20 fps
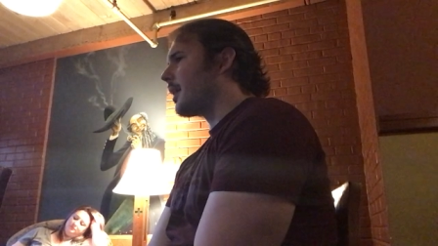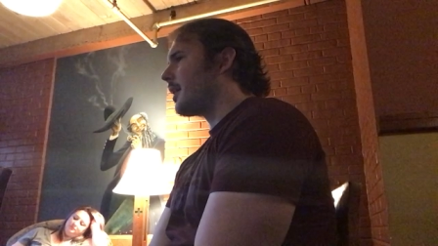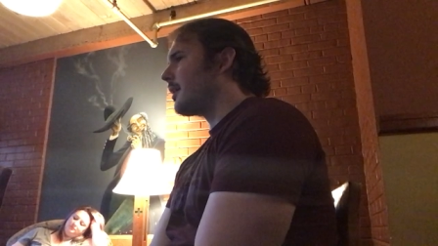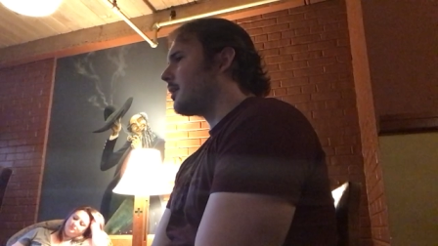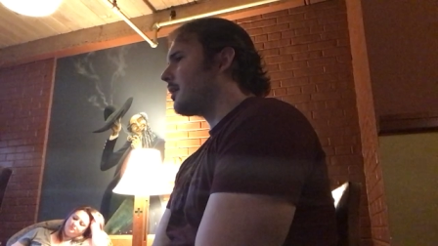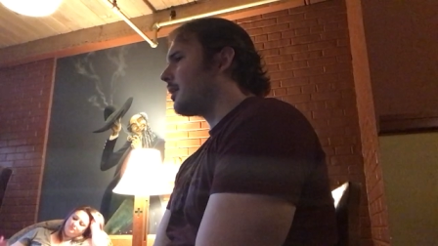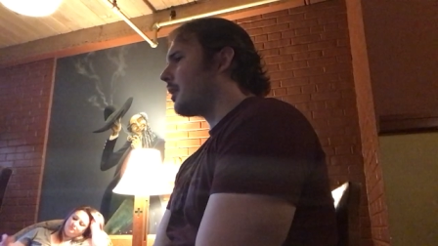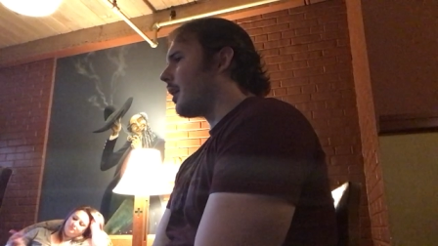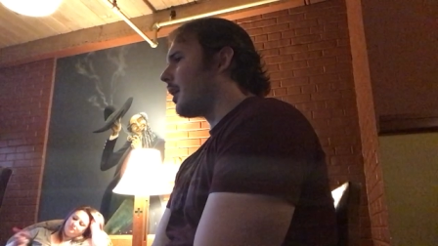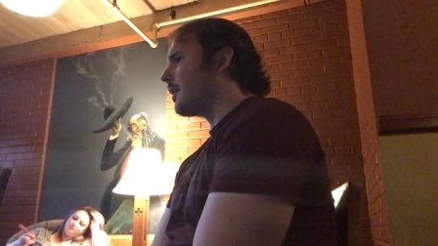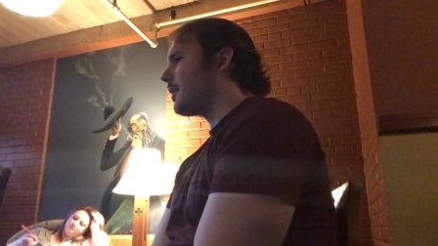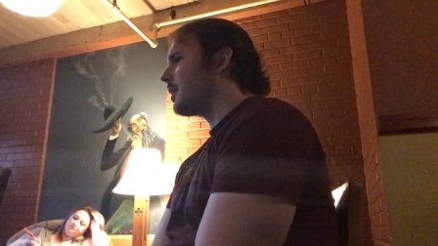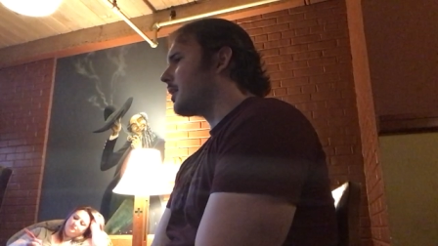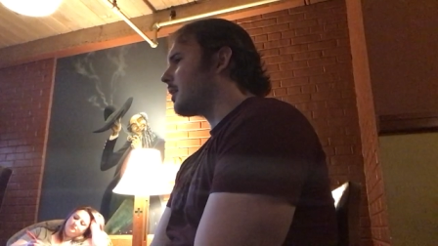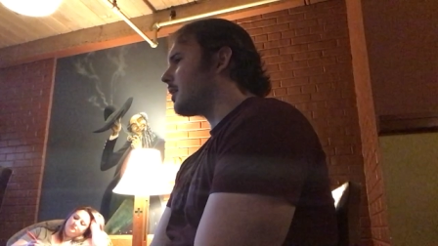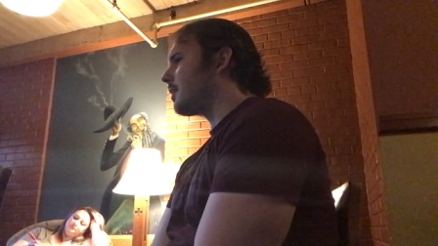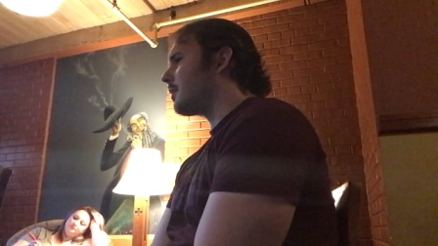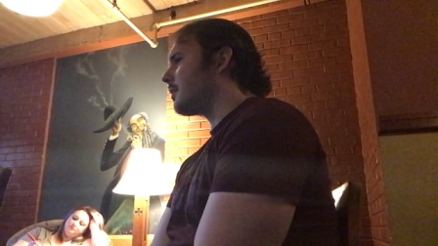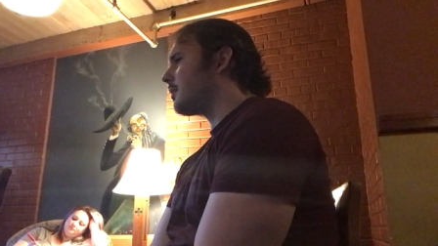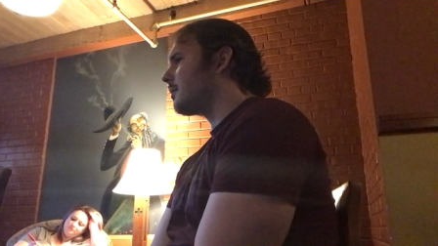that God
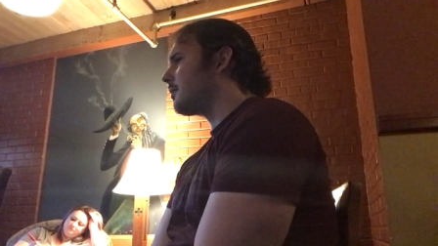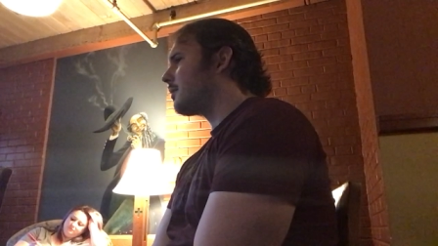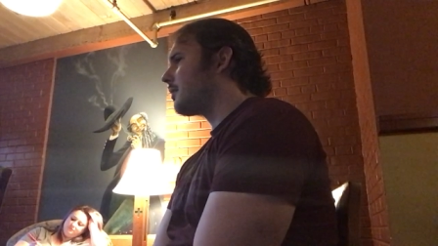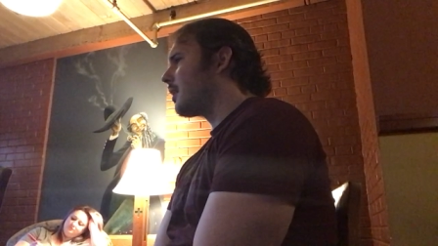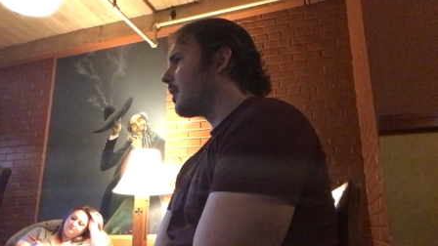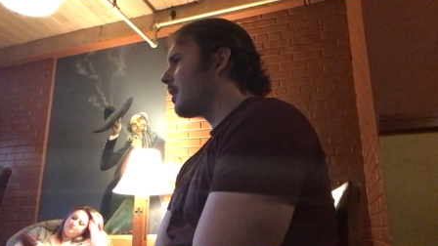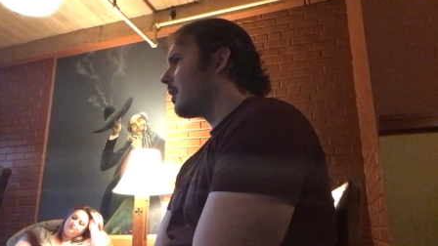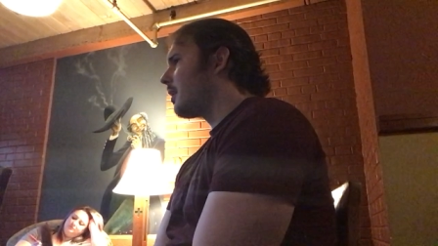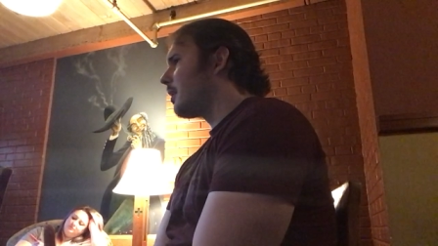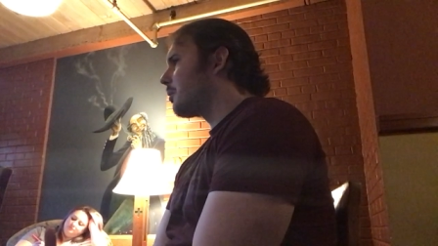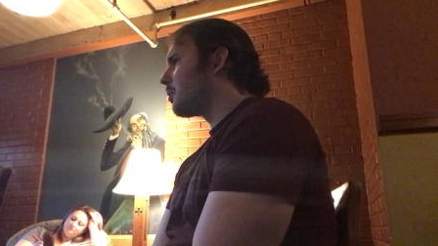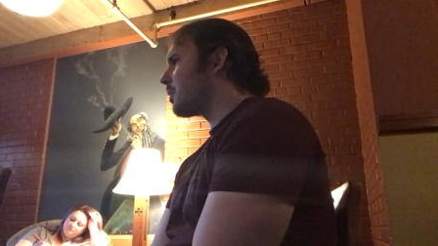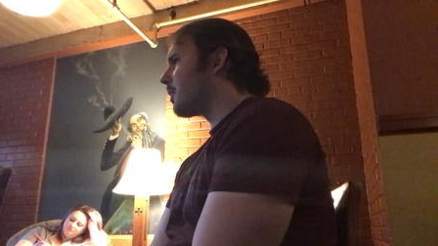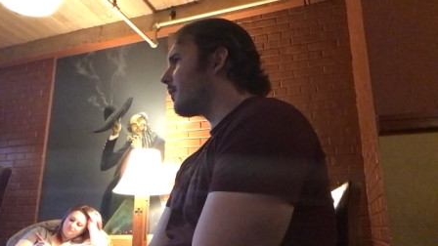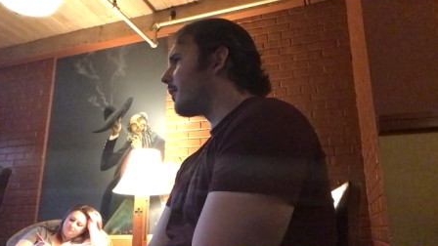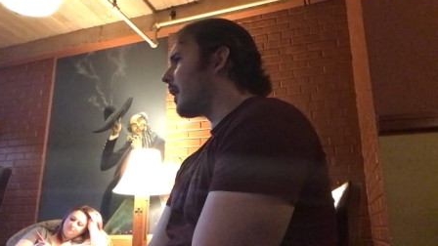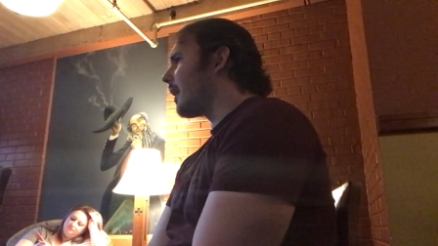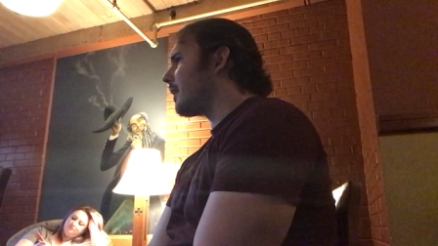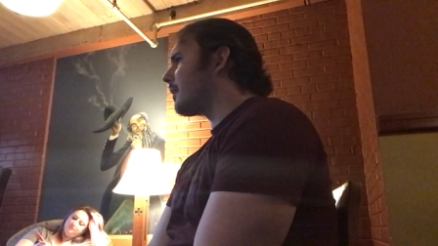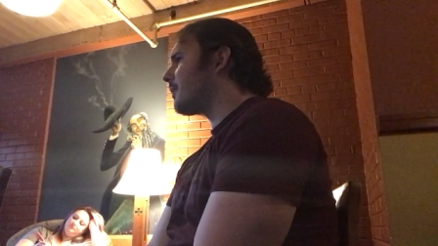can
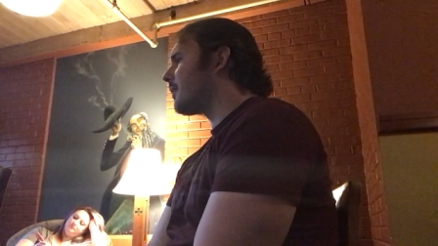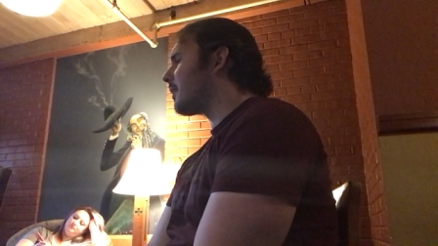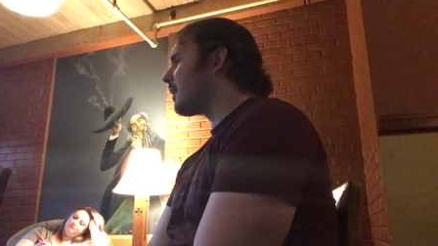provide